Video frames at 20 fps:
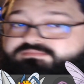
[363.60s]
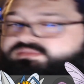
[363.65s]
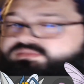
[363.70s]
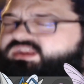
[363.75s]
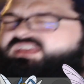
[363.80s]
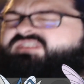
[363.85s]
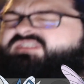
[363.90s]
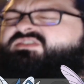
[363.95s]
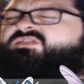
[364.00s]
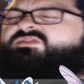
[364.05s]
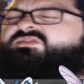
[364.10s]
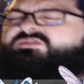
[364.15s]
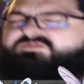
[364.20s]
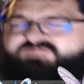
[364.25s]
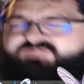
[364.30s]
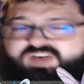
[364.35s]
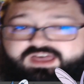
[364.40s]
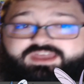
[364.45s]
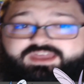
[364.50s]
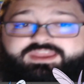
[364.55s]
but it's
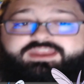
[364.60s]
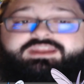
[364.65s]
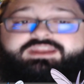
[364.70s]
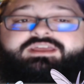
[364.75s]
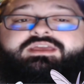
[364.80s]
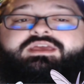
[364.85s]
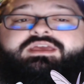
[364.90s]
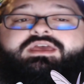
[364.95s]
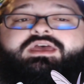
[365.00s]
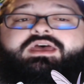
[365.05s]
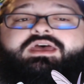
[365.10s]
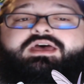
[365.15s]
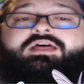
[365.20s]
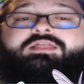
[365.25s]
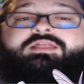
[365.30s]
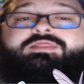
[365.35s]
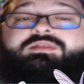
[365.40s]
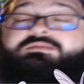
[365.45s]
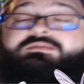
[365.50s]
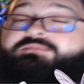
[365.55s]
fine.
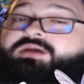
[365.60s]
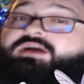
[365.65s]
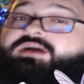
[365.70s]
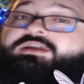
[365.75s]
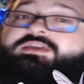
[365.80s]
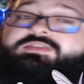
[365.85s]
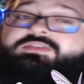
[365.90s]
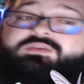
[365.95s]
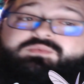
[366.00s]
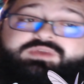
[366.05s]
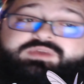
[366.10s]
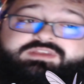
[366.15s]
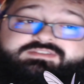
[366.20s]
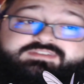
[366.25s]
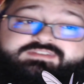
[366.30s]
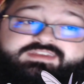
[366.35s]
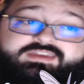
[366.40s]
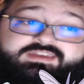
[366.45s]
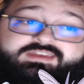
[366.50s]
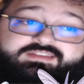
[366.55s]
The Muk and the
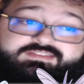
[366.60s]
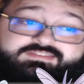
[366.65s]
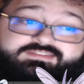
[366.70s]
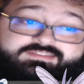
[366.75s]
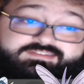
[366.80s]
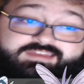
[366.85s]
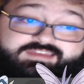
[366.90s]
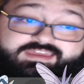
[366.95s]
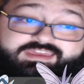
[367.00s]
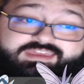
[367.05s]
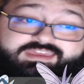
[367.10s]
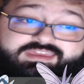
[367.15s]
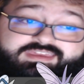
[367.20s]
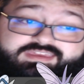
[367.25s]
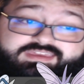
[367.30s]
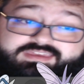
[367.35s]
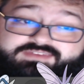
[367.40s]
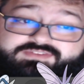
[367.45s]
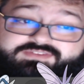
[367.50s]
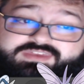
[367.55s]
Wheezing can stay,
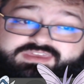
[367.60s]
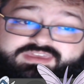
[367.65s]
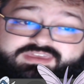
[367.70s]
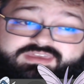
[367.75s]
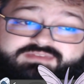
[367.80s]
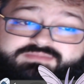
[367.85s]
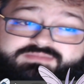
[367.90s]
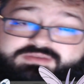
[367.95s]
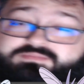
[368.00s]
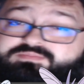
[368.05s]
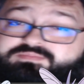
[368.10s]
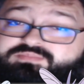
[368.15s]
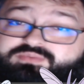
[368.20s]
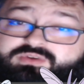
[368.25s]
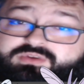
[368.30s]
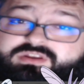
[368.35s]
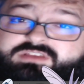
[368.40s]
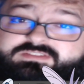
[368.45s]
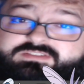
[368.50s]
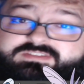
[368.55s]
giving him a
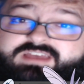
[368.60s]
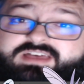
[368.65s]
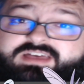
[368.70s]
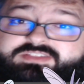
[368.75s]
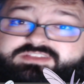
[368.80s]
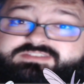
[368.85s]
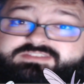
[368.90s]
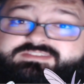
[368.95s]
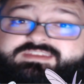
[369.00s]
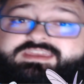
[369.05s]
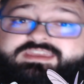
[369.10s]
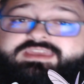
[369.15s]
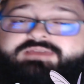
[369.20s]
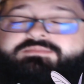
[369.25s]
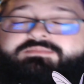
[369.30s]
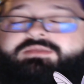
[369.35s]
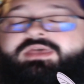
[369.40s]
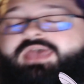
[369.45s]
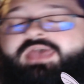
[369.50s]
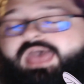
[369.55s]
pretty solid
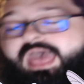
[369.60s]
team,